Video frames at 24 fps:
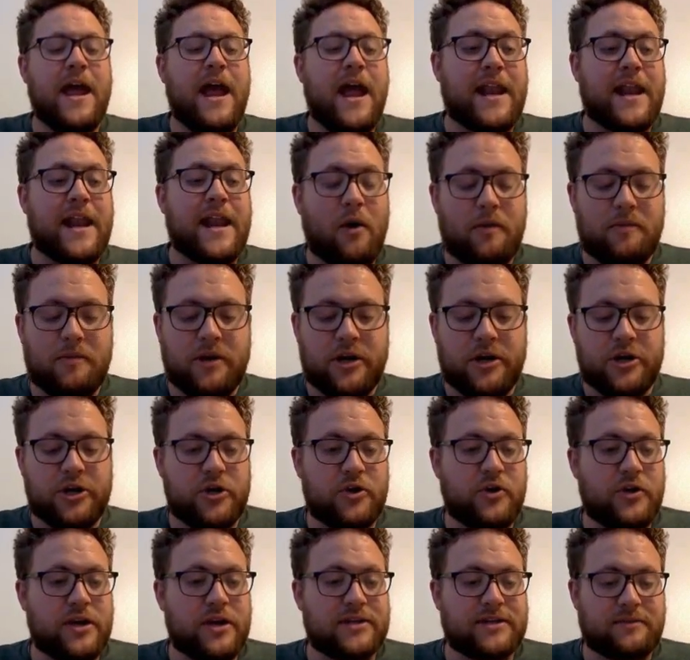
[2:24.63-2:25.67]
now what I'm going to
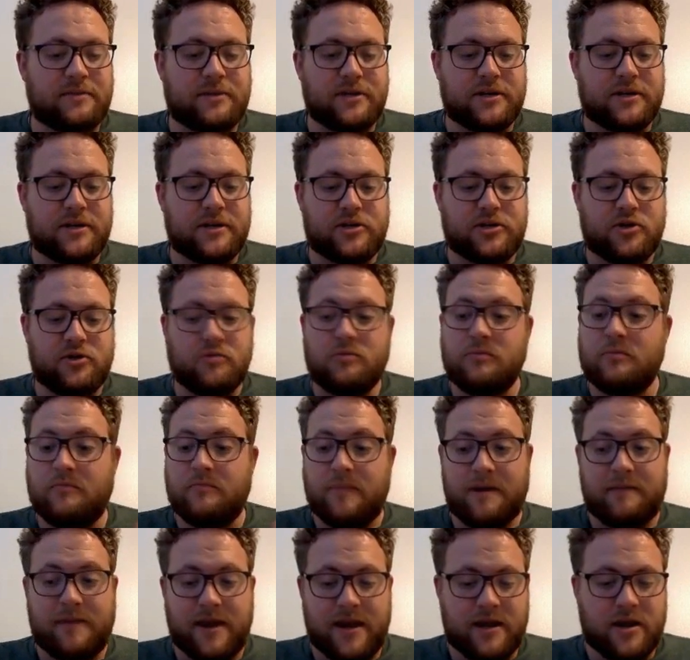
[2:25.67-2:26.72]
do is is I'm going to do
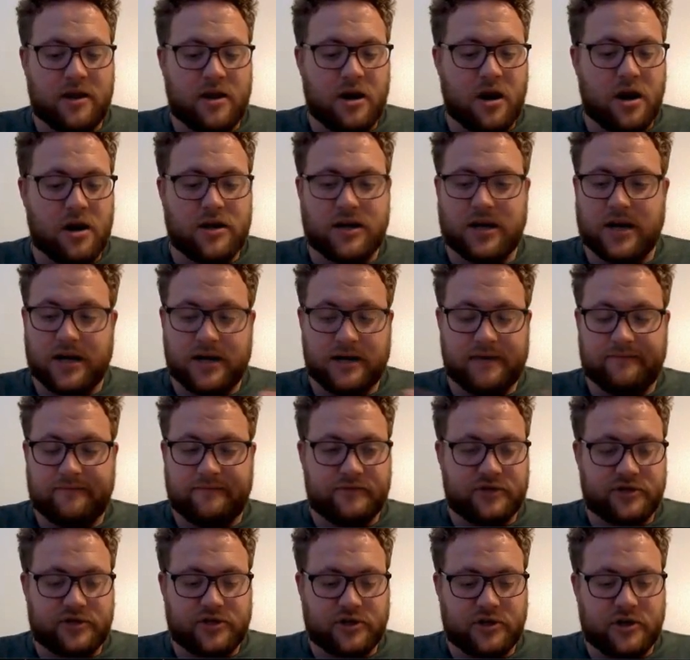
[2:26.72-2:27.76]
my main guard kind of
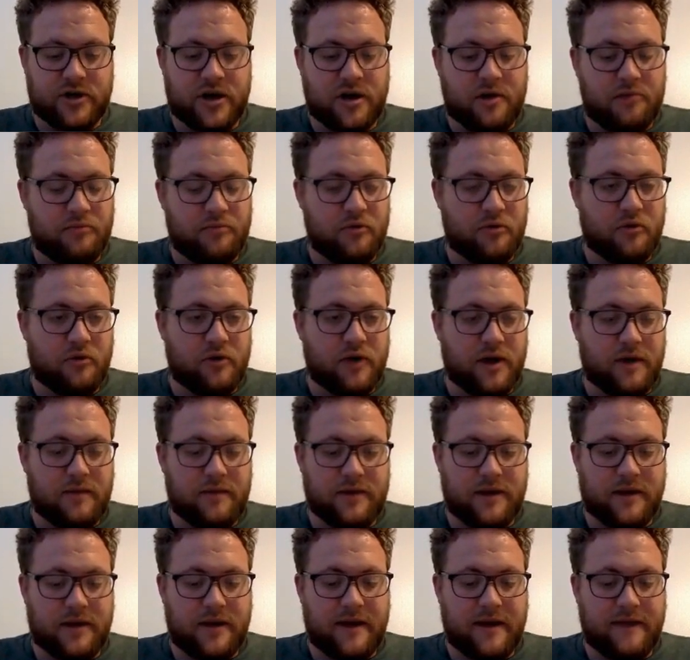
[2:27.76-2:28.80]
just to create our program.
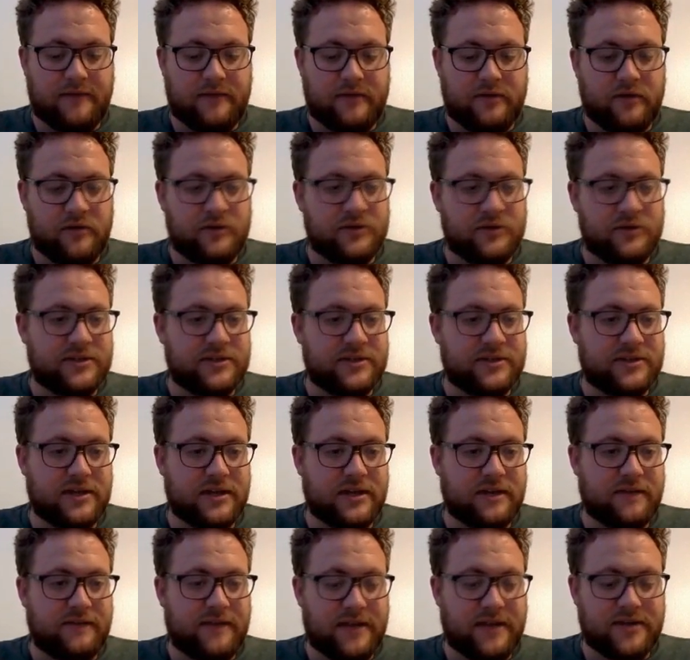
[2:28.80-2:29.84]
And I have a little uh,
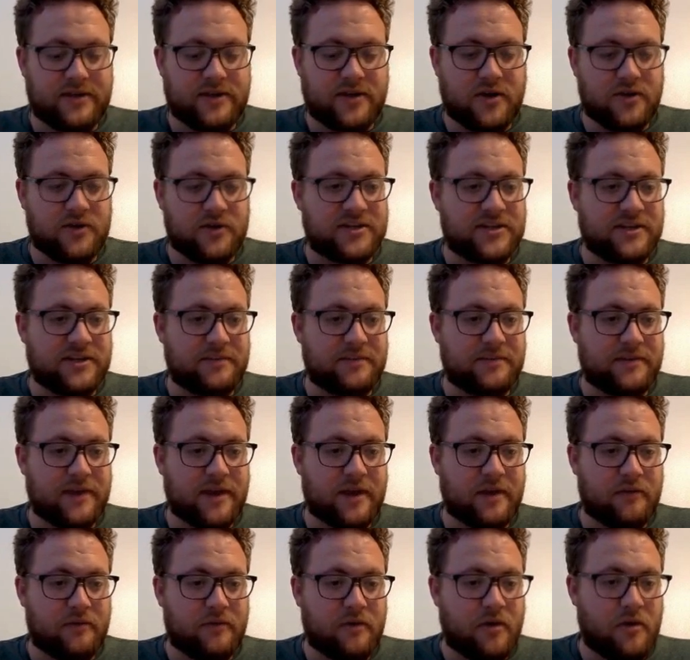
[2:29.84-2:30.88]
VS Code snippet that I
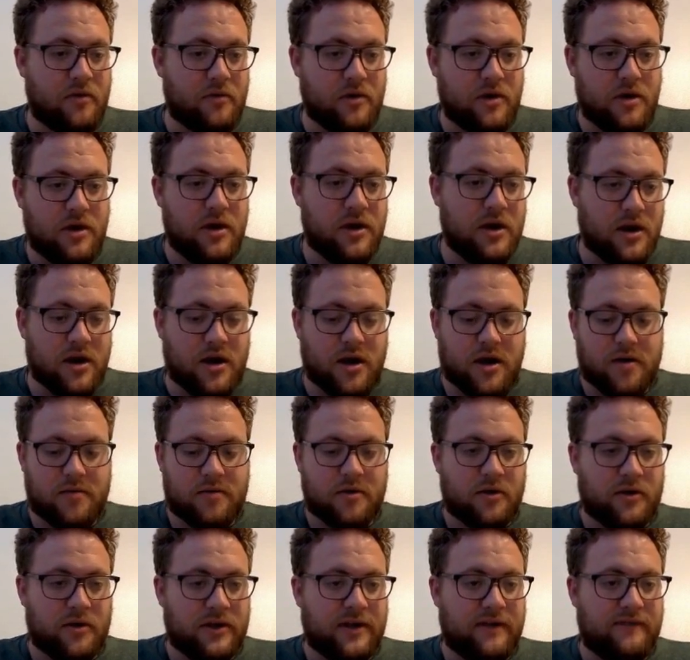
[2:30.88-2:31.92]
wrote um,
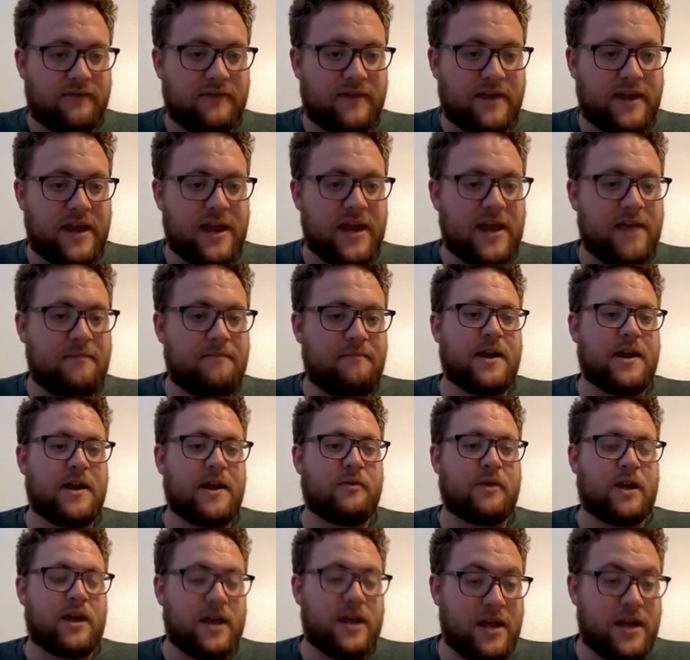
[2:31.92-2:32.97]
called if name. And when
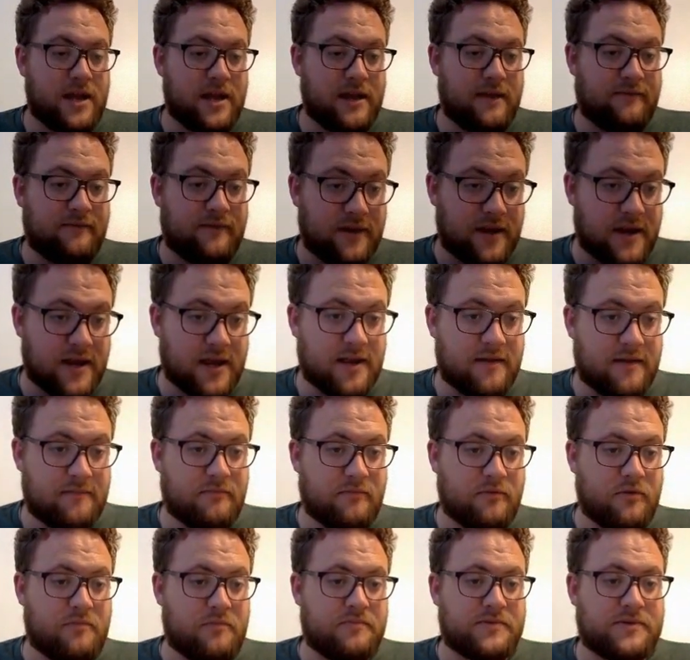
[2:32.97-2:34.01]
I hit if name,
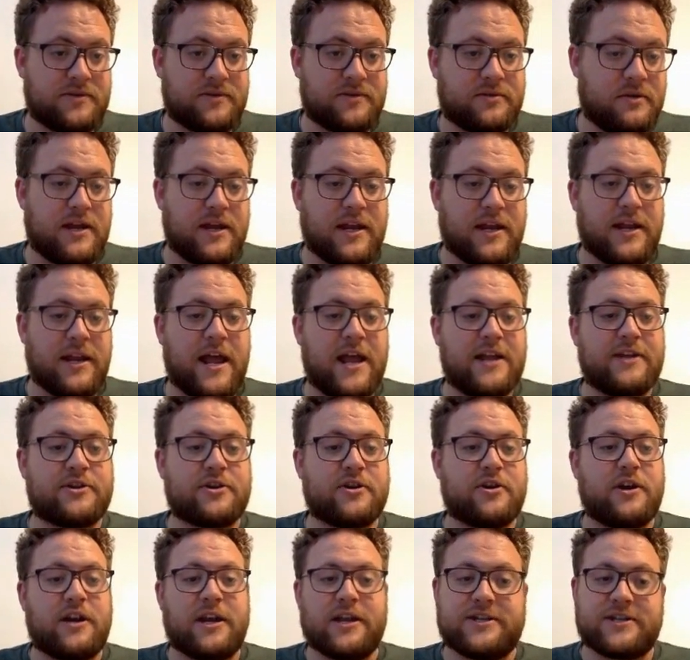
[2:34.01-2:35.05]
whoops, and hit
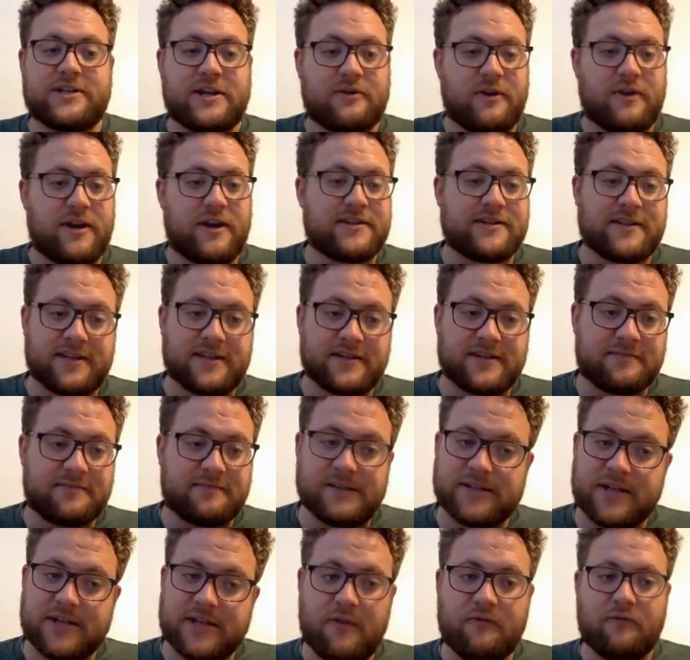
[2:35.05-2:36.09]
enter, it generates this piece
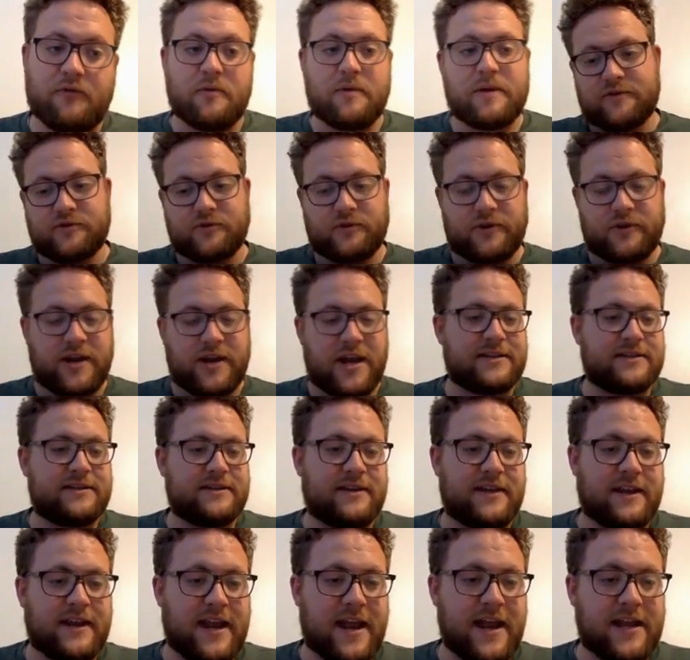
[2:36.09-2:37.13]
of code for me. It's really nice
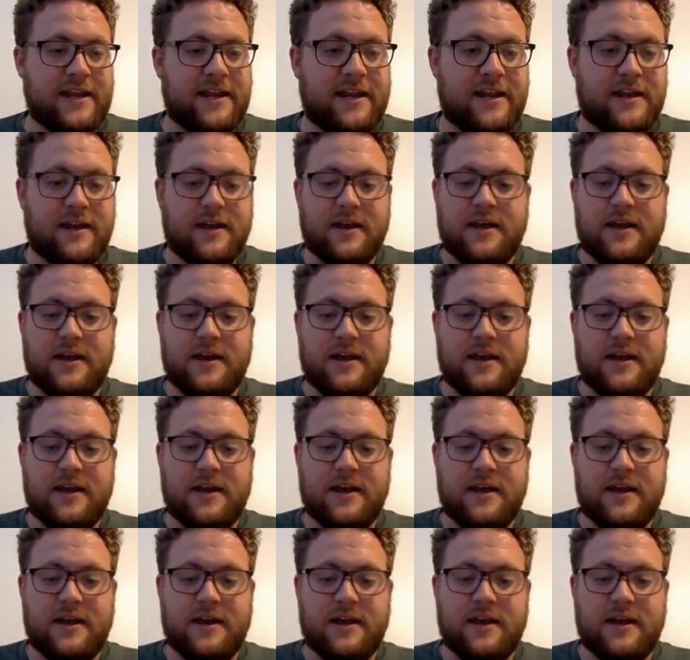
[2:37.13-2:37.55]
and handy.